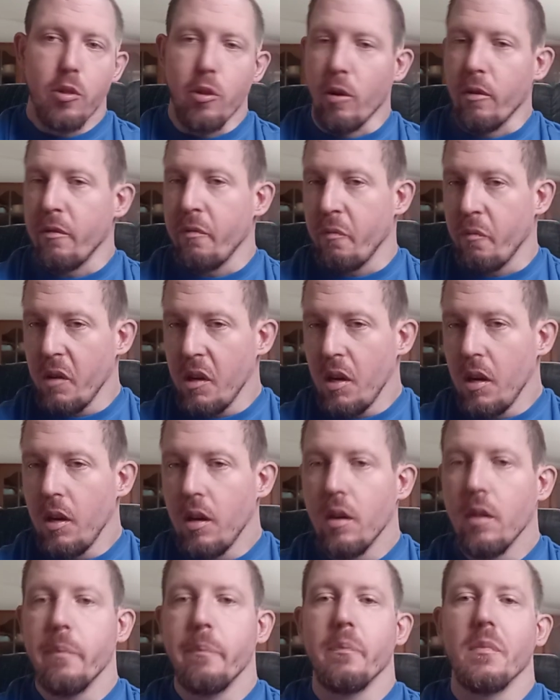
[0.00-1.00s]
their
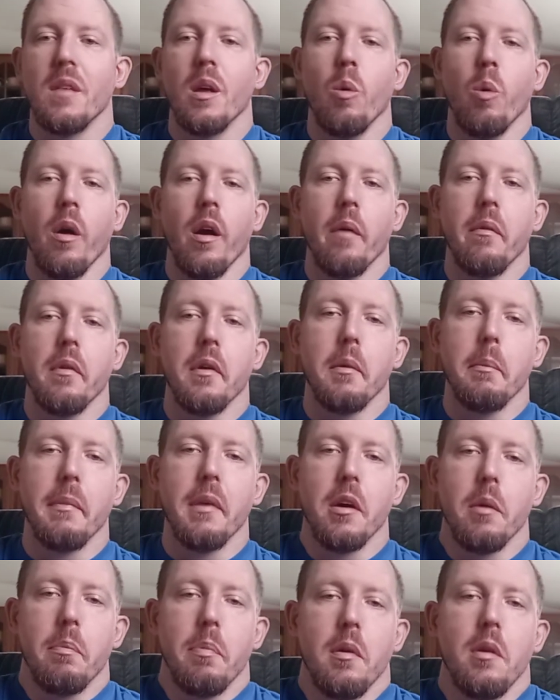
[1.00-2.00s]
feet, whatever it
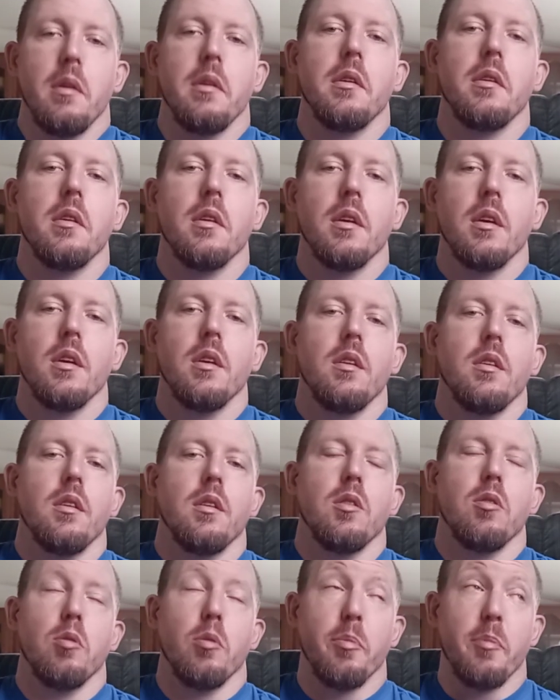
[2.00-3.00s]
may be,
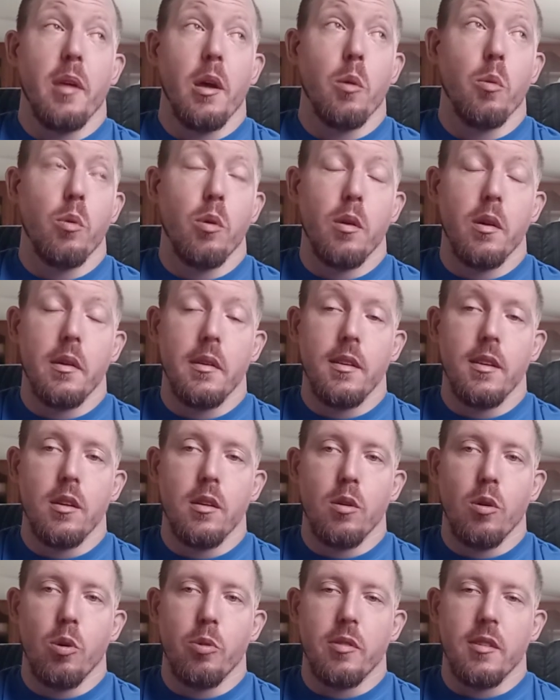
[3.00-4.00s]
you know, if they want, you
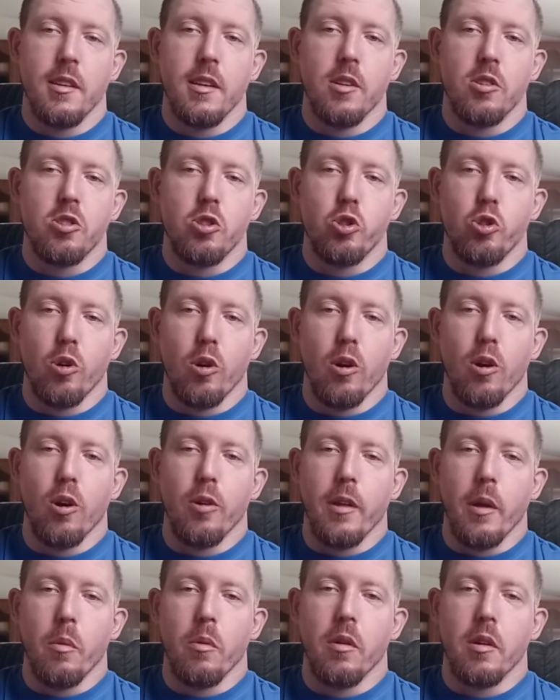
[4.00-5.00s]
know, to get
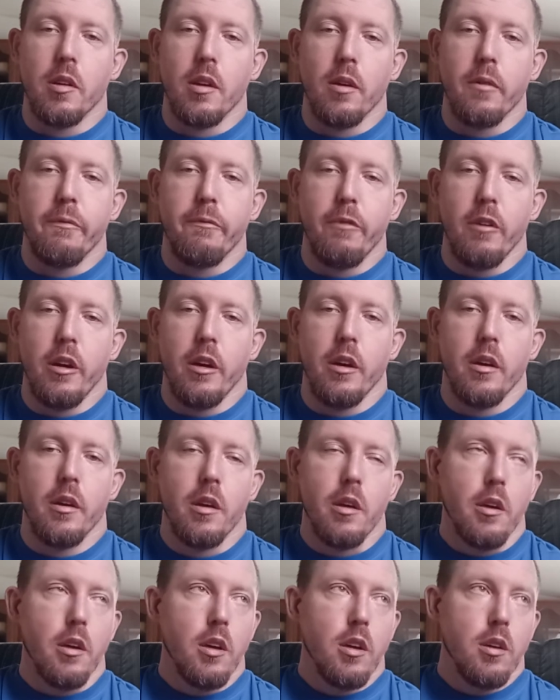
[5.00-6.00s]
strong, they want to get fit,
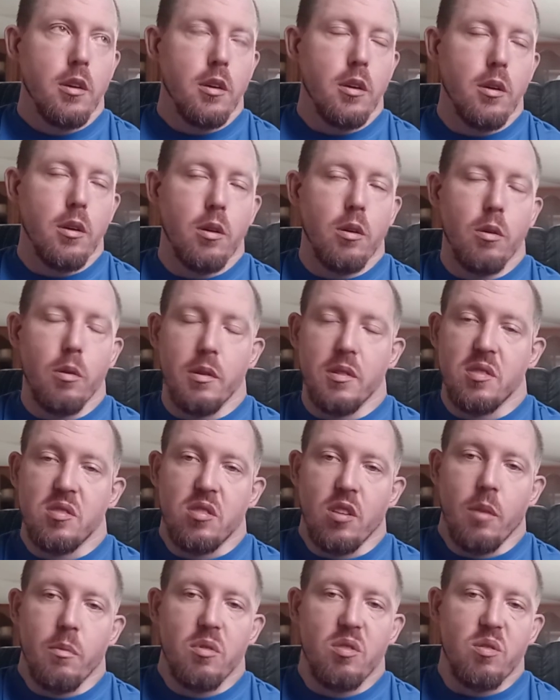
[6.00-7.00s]
you know, in
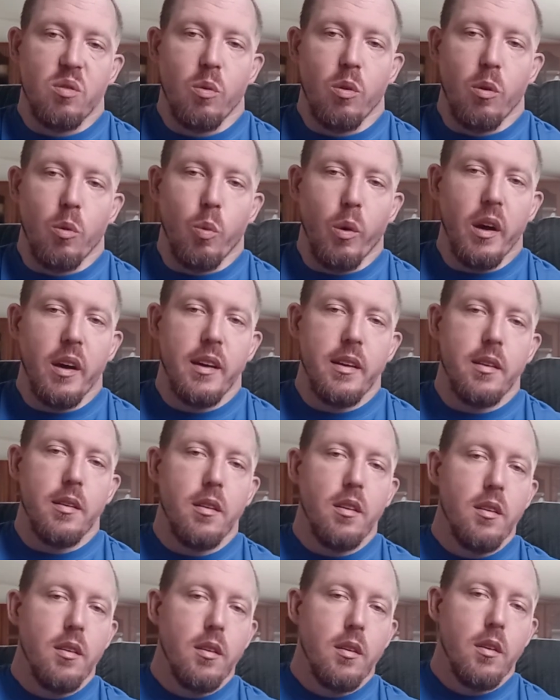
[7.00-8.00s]
some sort of
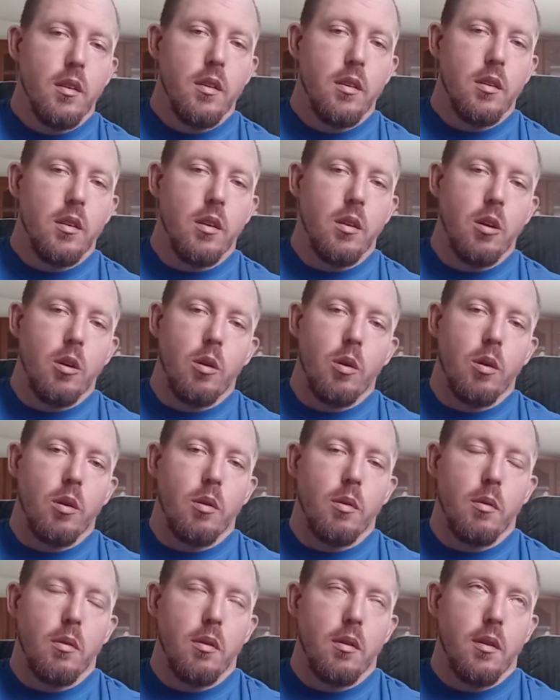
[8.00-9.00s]
way, you
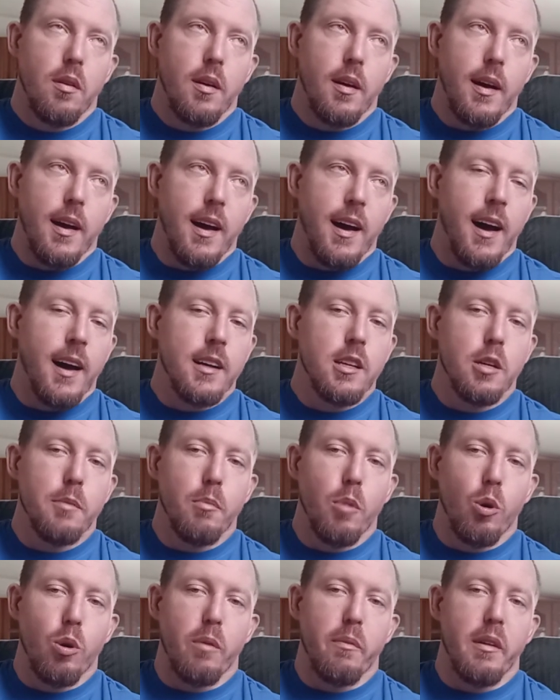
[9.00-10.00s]
know, I
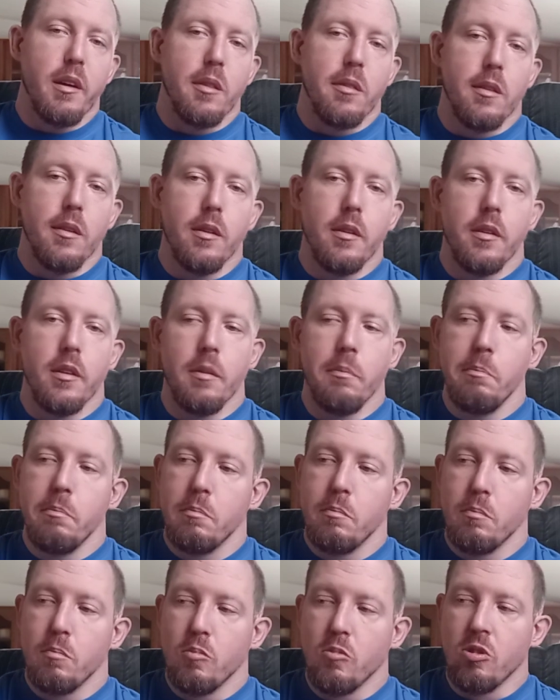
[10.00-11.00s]
can motivate them
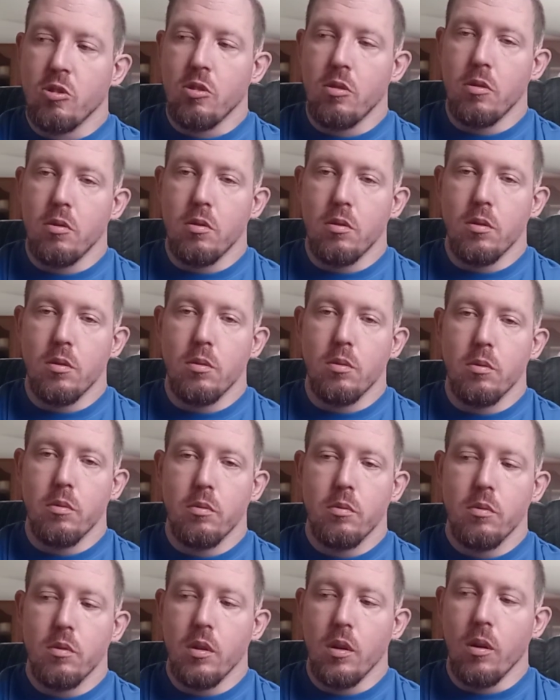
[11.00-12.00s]
to,
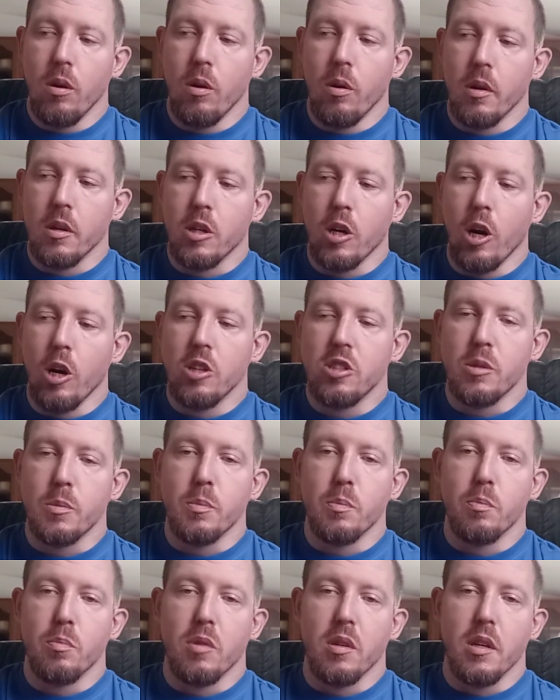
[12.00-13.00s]
you know, encourage
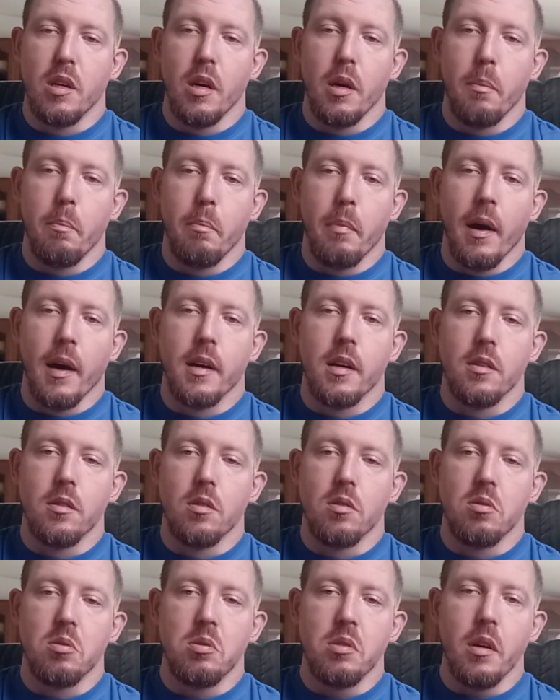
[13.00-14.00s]
them to get back
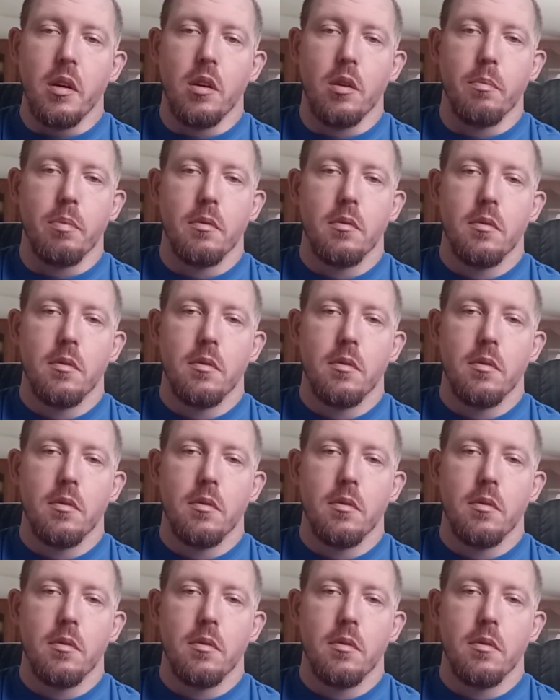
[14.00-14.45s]
into shape.